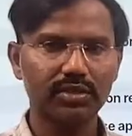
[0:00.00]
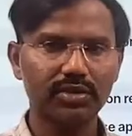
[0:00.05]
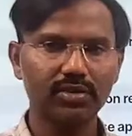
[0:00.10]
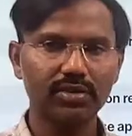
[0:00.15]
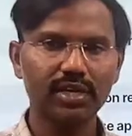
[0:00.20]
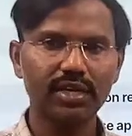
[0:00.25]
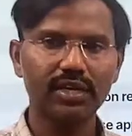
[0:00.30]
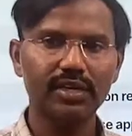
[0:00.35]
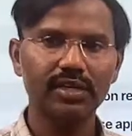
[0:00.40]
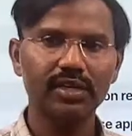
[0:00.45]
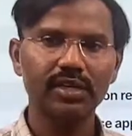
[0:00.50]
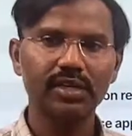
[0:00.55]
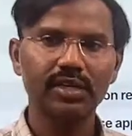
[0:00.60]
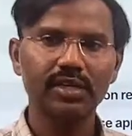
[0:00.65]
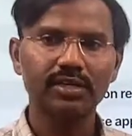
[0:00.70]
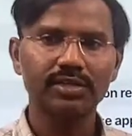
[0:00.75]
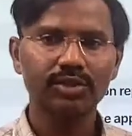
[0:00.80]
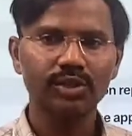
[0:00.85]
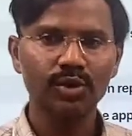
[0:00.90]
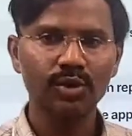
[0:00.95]
Okay,
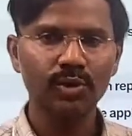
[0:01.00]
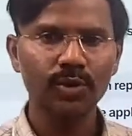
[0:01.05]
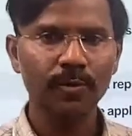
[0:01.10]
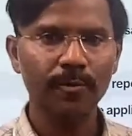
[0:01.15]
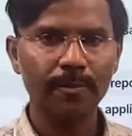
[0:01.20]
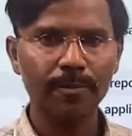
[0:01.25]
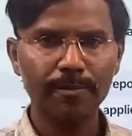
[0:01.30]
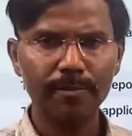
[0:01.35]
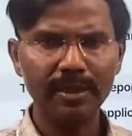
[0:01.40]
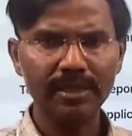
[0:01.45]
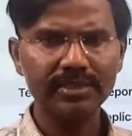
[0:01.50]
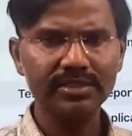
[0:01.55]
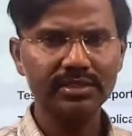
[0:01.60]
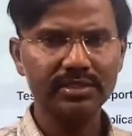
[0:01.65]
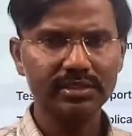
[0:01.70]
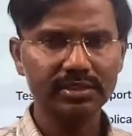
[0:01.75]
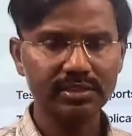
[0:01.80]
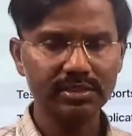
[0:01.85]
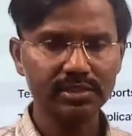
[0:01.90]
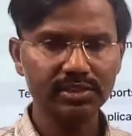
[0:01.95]
so
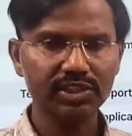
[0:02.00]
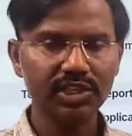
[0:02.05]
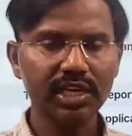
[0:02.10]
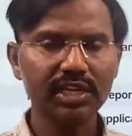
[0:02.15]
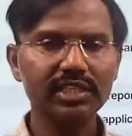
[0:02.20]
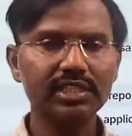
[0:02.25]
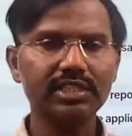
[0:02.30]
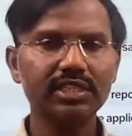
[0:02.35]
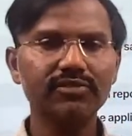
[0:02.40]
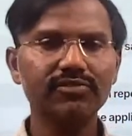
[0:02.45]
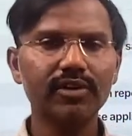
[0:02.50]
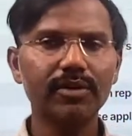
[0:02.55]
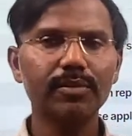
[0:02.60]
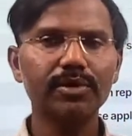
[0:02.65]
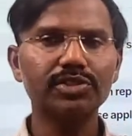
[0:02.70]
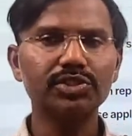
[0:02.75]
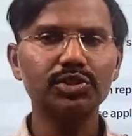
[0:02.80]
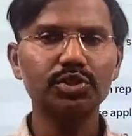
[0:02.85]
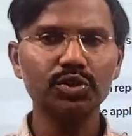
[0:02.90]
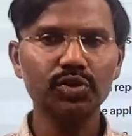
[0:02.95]
please share this
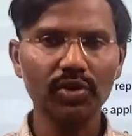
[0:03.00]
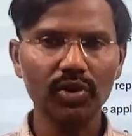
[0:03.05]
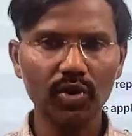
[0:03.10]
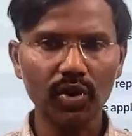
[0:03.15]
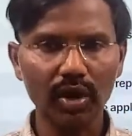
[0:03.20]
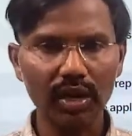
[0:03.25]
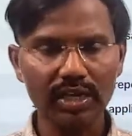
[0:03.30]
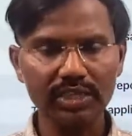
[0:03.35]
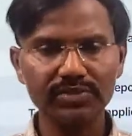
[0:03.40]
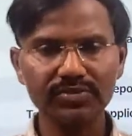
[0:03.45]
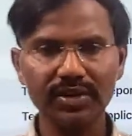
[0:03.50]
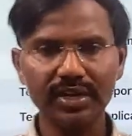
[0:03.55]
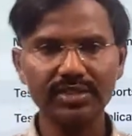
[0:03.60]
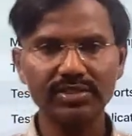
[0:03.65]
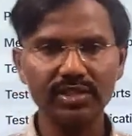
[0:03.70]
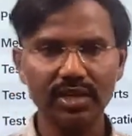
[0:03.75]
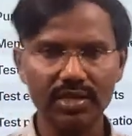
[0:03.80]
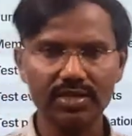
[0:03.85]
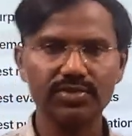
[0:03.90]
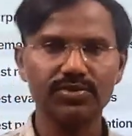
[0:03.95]
information to your college
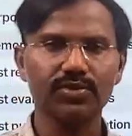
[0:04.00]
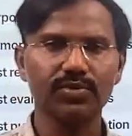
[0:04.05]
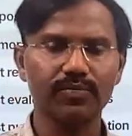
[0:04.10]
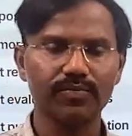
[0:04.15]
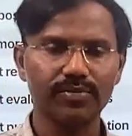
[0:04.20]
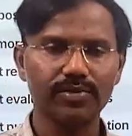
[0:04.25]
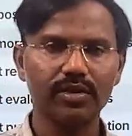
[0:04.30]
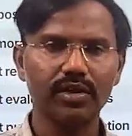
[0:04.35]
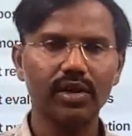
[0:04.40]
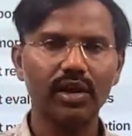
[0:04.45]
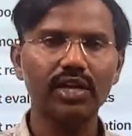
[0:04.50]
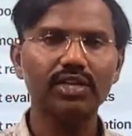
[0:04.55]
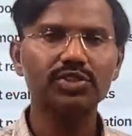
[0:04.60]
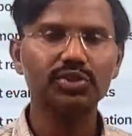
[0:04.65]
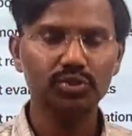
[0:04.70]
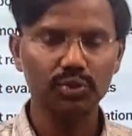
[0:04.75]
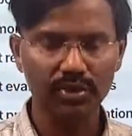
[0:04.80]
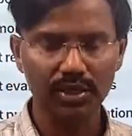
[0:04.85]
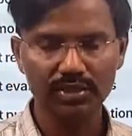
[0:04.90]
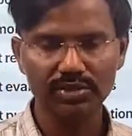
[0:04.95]
friends also, college
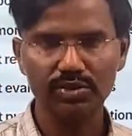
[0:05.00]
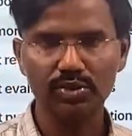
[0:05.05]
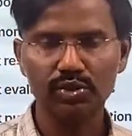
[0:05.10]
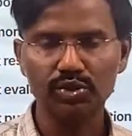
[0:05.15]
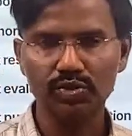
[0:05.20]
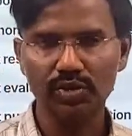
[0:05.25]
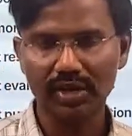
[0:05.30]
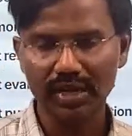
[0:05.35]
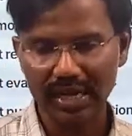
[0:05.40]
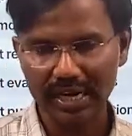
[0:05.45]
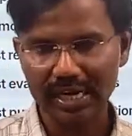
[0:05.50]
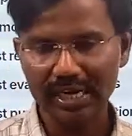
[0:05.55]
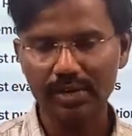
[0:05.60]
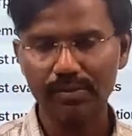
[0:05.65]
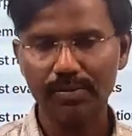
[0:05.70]
students, those who are currently